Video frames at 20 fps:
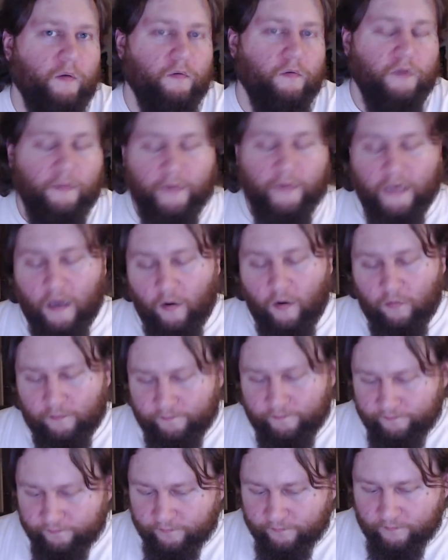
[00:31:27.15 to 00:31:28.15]
Let me know.
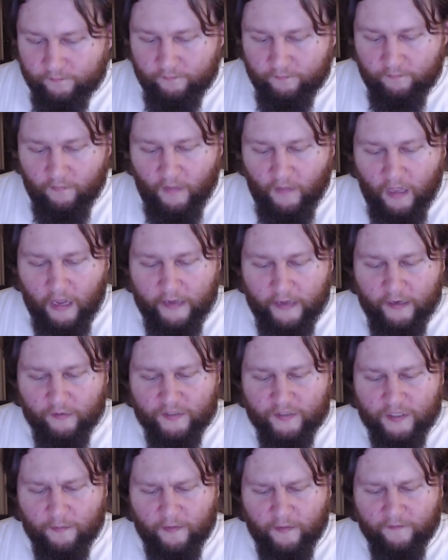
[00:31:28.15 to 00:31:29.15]
I know
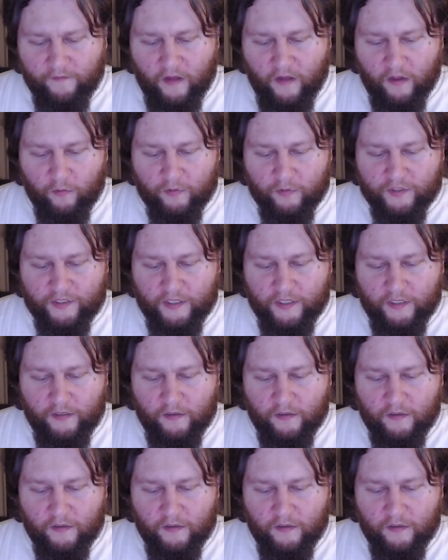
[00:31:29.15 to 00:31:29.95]
some of my followers did.